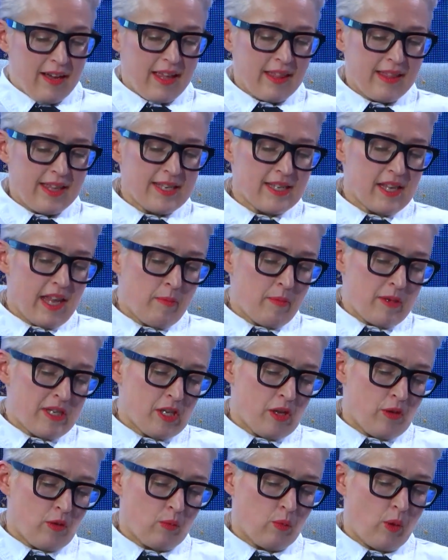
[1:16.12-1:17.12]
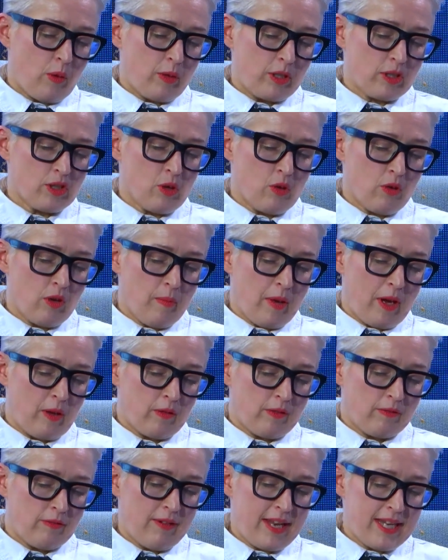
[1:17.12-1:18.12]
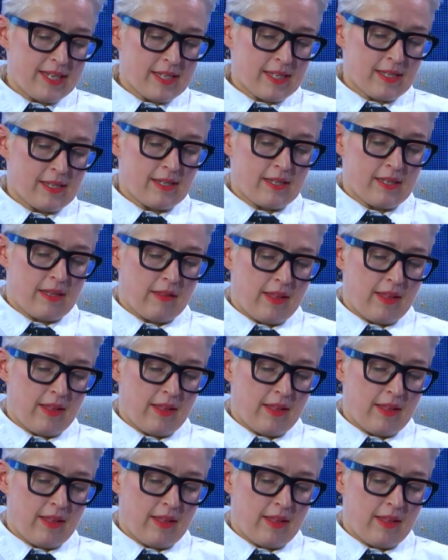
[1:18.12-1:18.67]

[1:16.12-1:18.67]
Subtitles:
In this episode, we will talk about the risks